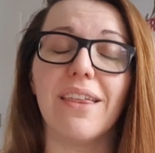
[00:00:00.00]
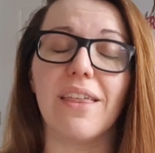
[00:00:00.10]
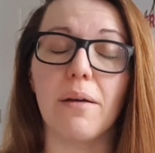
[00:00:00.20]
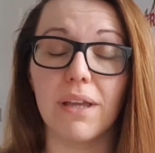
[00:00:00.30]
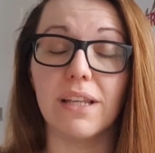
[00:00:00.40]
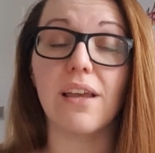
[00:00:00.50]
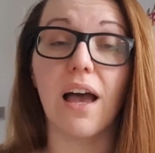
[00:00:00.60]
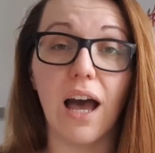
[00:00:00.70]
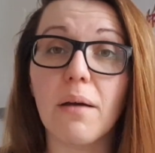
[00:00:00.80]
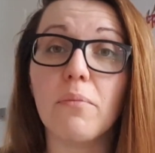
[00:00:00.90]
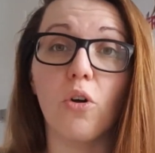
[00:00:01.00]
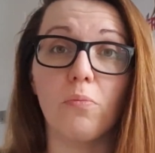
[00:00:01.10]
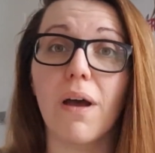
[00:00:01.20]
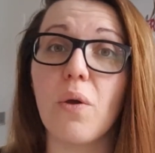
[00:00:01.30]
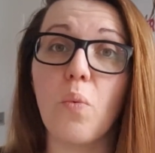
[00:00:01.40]
That means I'm on
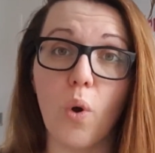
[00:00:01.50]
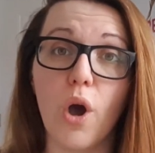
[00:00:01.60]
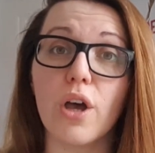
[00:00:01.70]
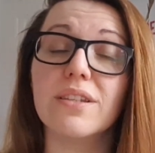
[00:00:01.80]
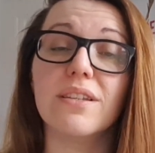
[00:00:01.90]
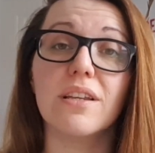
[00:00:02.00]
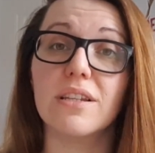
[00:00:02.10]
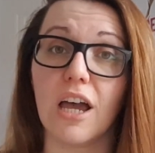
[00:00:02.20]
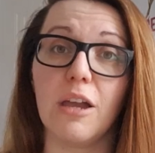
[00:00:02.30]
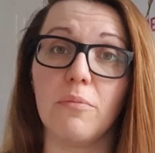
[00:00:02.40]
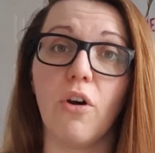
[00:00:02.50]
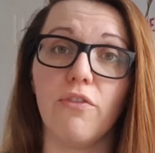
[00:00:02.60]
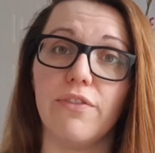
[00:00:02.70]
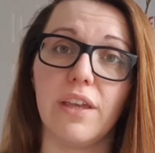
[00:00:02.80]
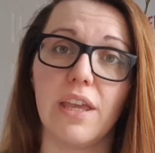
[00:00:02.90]
my worst time
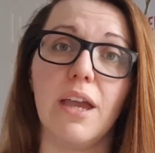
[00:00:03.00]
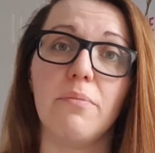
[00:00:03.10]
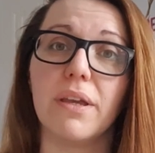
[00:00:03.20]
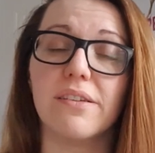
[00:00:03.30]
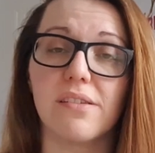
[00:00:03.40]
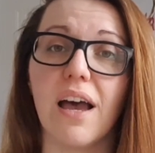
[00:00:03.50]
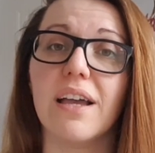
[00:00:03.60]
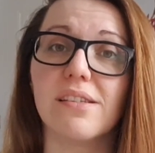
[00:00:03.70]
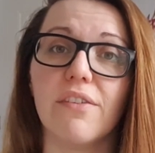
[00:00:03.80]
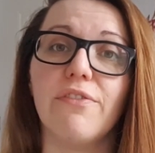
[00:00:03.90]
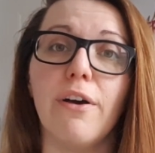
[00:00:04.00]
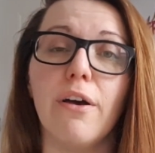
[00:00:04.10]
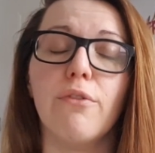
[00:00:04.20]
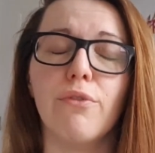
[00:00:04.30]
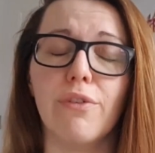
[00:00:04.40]
of the year because I suffer
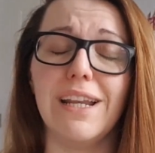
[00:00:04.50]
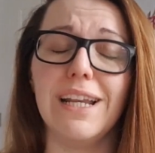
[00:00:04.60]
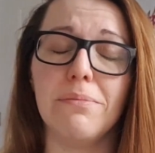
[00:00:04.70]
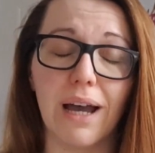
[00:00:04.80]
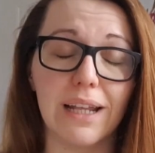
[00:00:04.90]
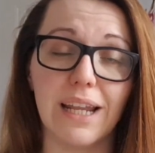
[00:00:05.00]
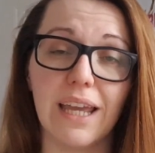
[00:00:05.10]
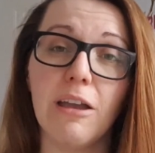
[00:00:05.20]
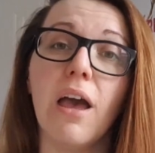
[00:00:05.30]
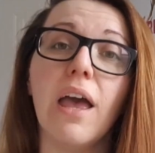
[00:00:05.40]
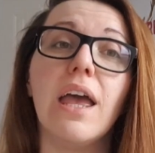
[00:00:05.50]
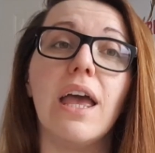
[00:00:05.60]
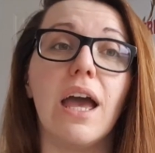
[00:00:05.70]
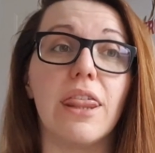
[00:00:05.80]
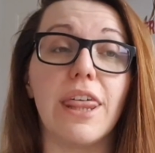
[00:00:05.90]
really badly.
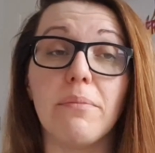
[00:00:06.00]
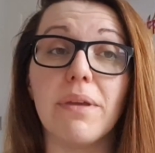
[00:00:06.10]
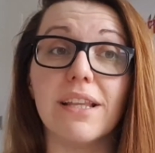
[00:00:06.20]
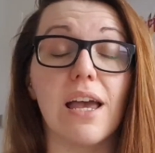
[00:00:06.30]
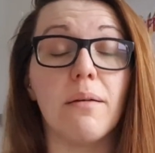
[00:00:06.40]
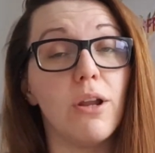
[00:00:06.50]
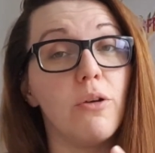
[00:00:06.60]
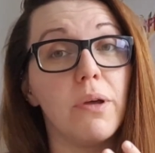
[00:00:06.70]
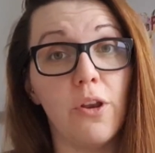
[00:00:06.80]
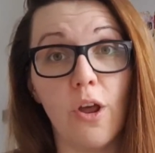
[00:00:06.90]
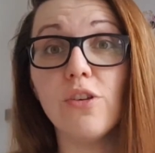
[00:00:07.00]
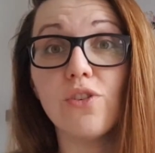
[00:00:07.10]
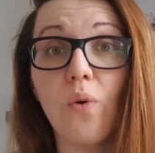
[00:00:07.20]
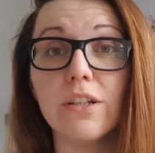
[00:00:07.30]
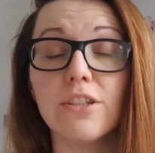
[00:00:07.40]
That means I blow my
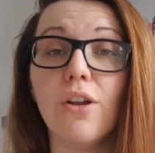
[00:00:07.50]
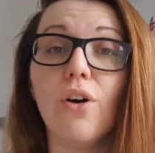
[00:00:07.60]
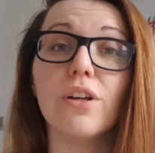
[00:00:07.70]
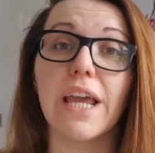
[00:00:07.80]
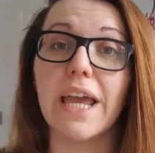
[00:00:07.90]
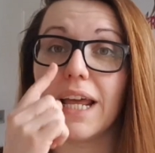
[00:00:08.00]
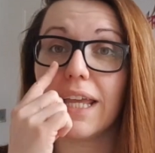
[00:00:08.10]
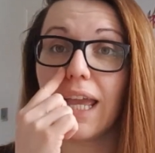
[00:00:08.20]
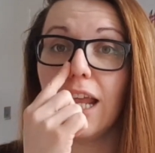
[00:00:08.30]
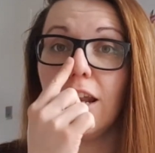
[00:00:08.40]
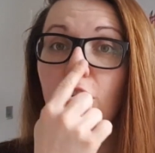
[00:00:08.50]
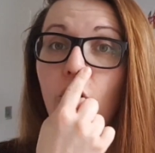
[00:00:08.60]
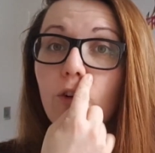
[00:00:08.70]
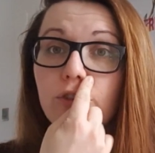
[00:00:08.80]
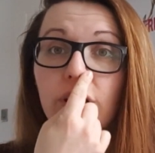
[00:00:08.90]
nose quite a lot and I get a
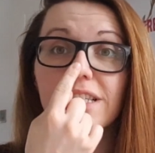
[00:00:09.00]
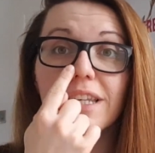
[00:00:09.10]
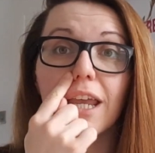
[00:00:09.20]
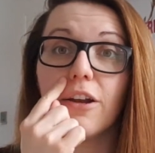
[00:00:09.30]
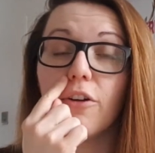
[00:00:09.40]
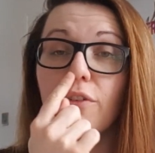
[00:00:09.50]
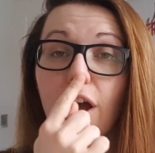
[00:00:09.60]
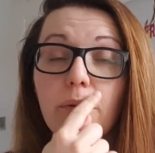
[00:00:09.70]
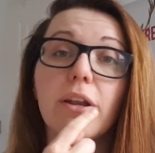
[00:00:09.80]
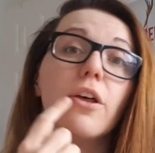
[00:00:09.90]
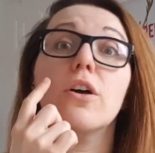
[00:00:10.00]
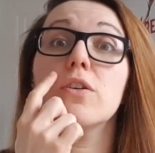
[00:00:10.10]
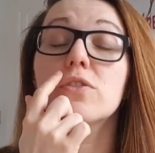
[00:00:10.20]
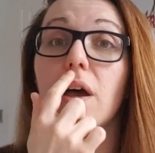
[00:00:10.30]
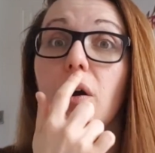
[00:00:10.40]
lot of dry skin around my
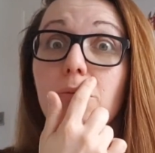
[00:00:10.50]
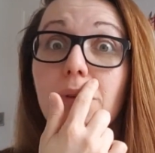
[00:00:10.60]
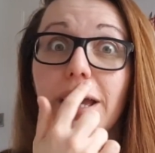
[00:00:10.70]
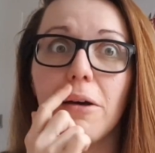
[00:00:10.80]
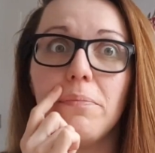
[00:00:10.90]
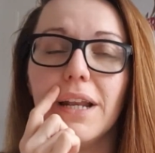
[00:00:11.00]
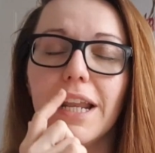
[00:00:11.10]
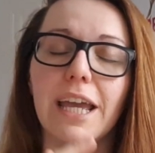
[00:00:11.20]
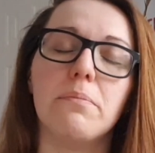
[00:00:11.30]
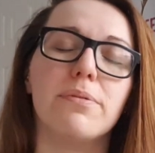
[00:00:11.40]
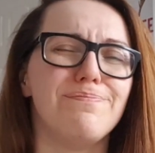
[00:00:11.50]
nose, on my upper lip.